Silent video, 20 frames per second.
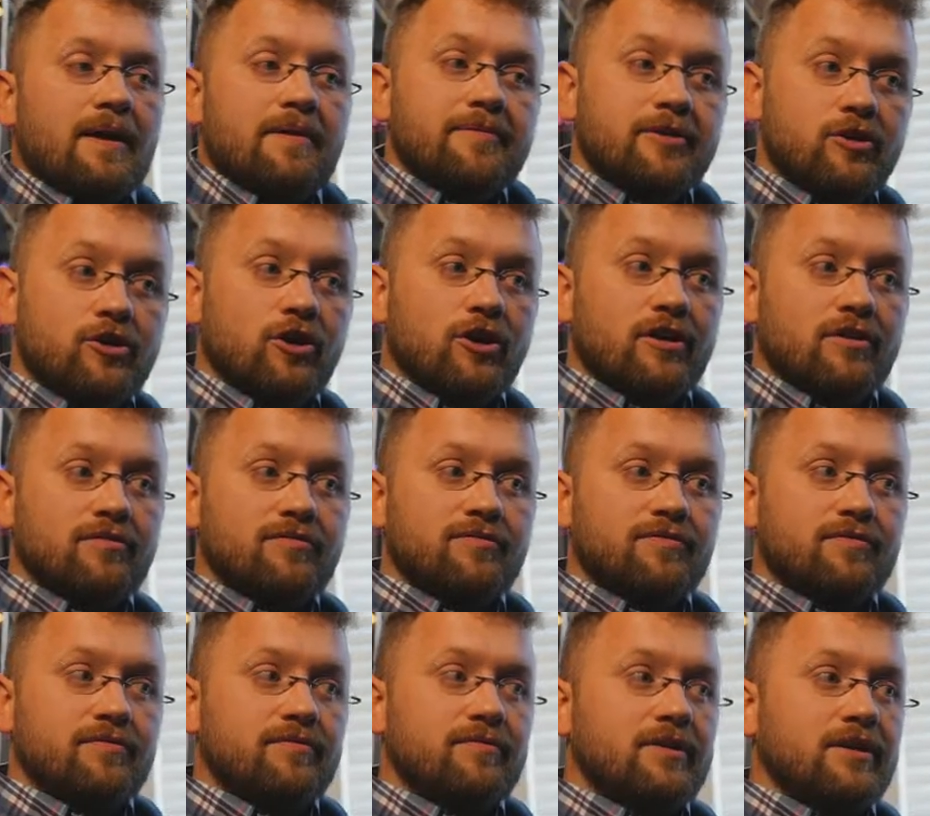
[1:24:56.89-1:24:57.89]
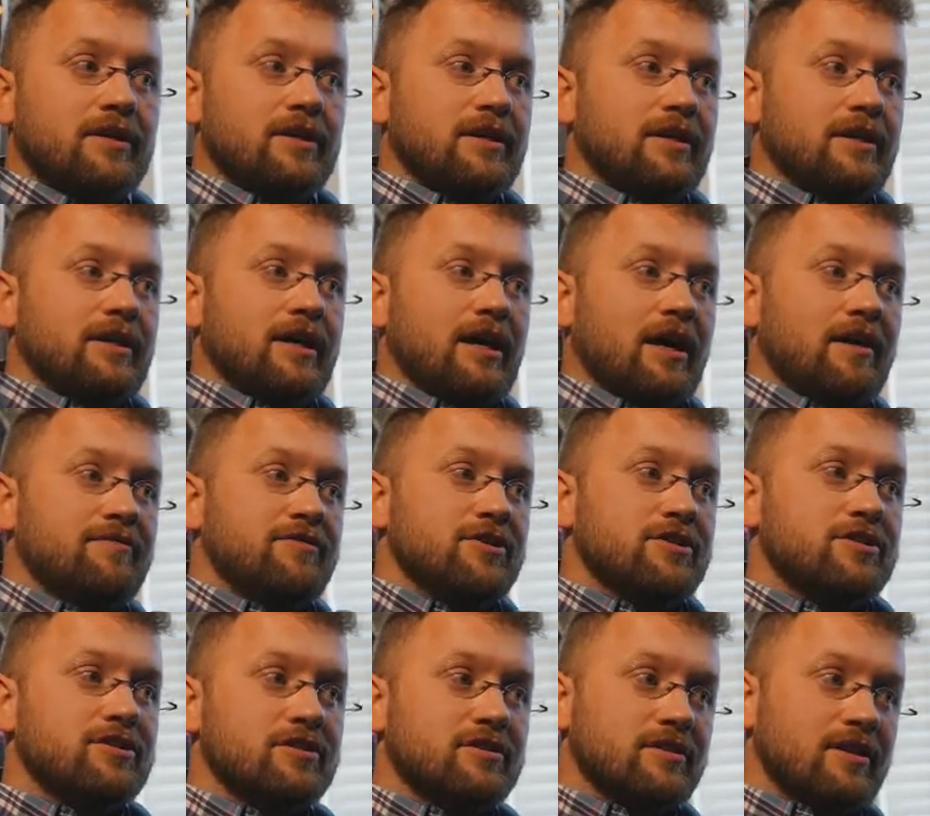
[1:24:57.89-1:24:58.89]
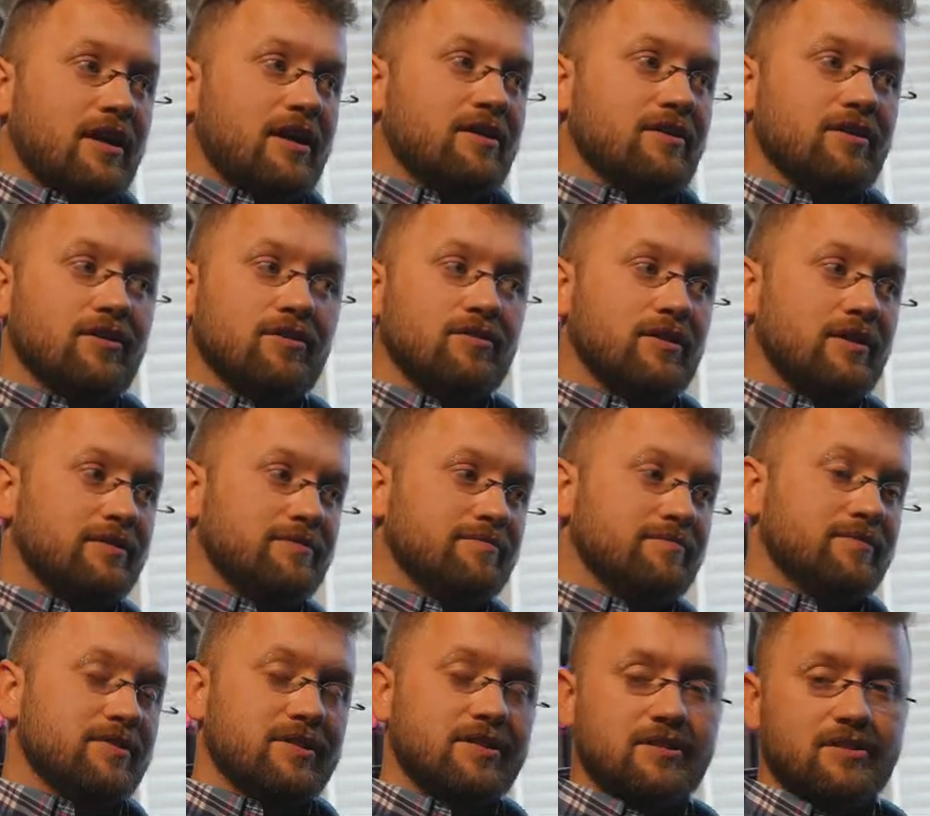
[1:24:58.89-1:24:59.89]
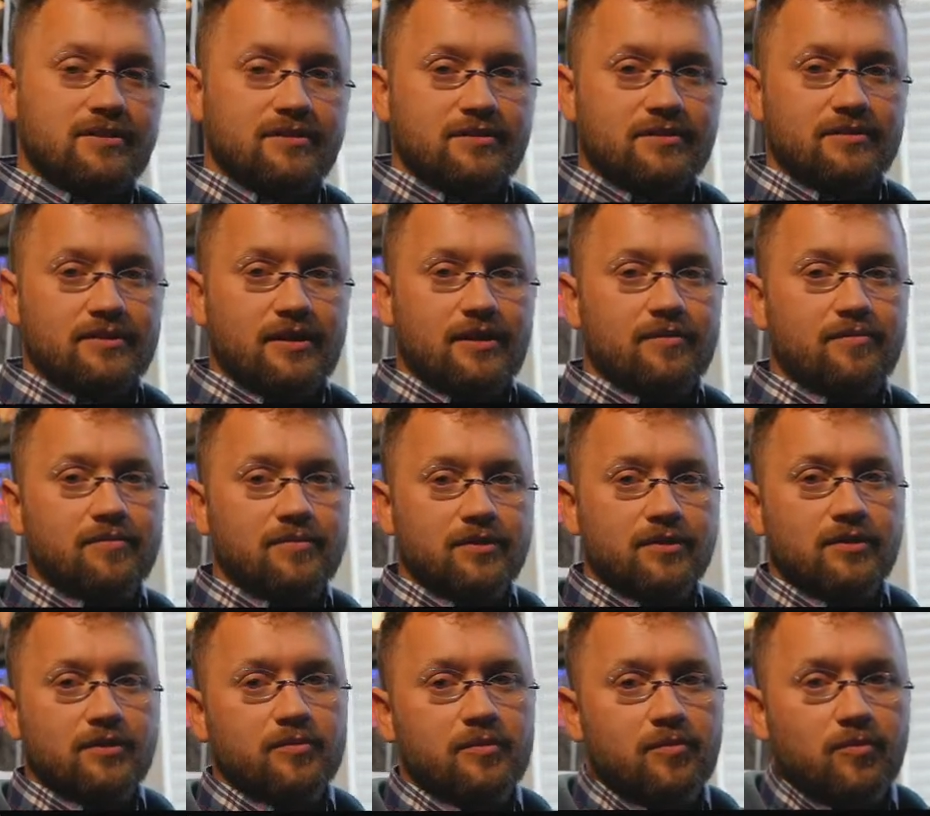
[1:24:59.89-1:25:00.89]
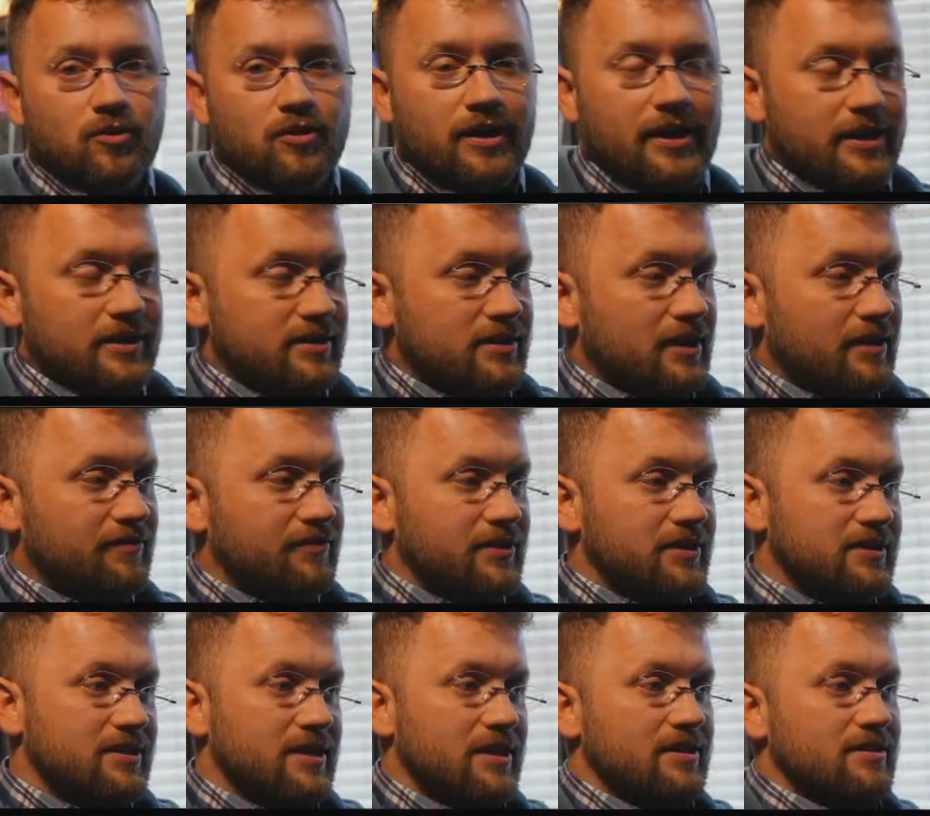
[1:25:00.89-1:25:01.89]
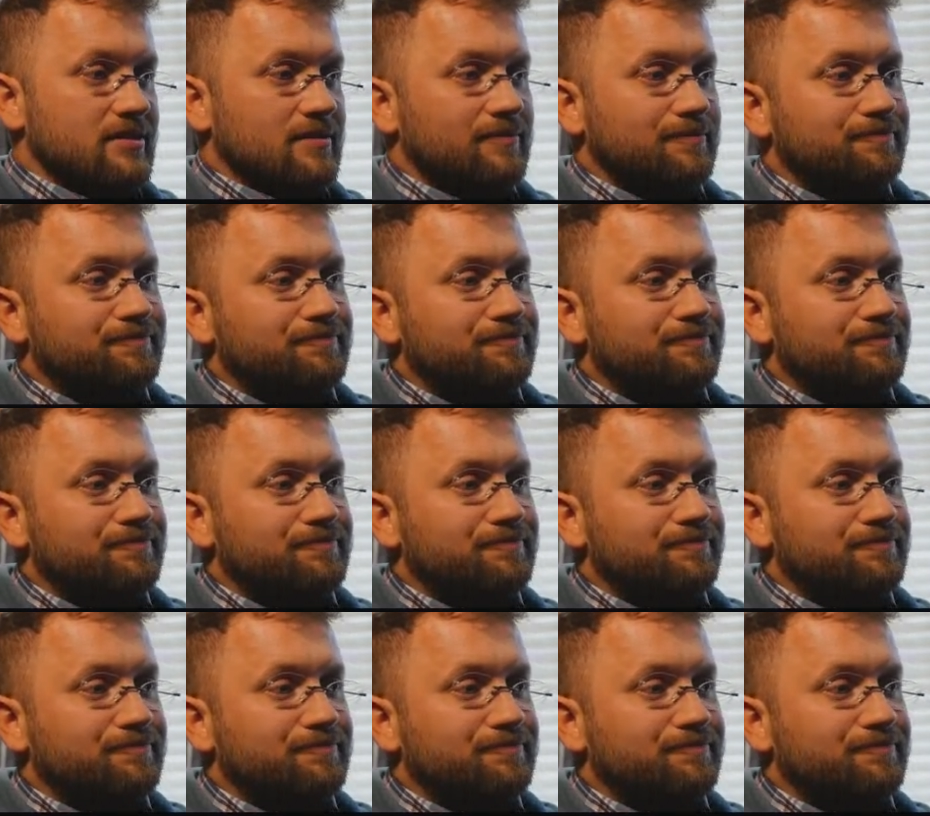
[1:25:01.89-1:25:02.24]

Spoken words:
You could have. I don't know. I'm a little bit more hands-off these days.